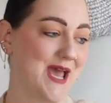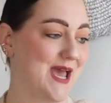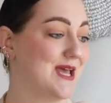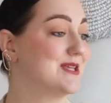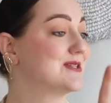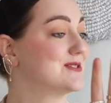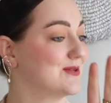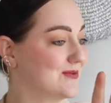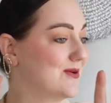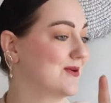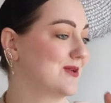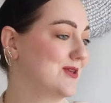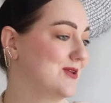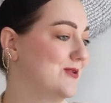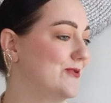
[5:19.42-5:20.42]
it's so
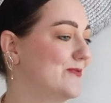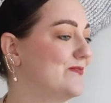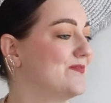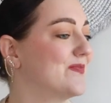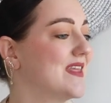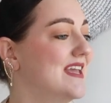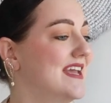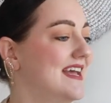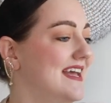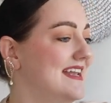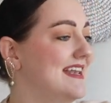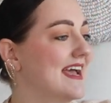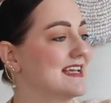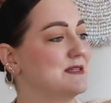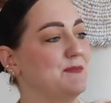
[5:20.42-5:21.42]
darn cute.
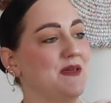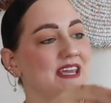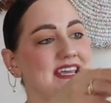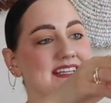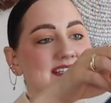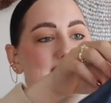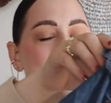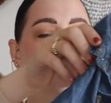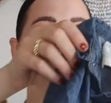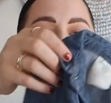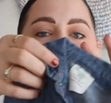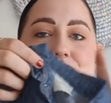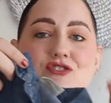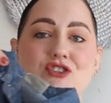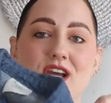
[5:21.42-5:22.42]
Next piece
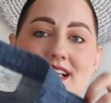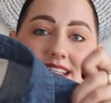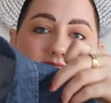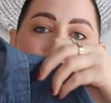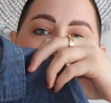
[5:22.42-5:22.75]
is just